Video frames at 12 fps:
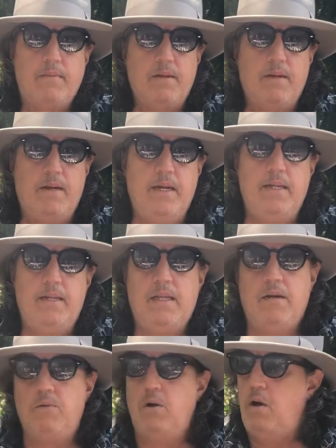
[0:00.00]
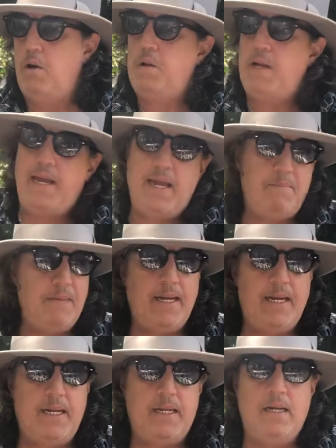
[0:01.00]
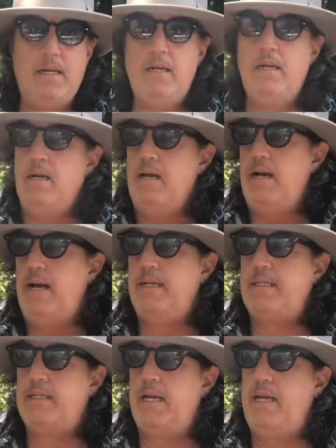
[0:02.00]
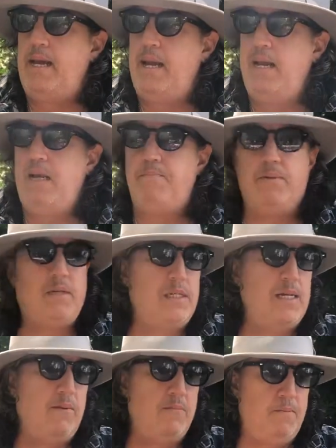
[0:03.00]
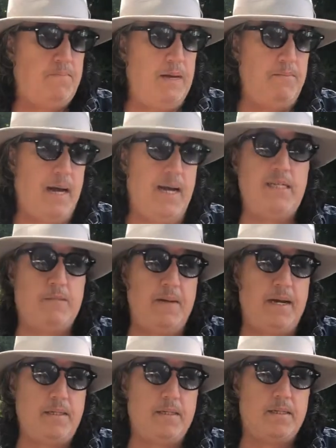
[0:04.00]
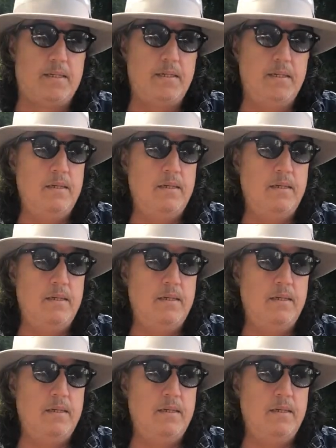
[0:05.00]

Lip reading: All right? That were all handmade. I'd say 80% were by my specs.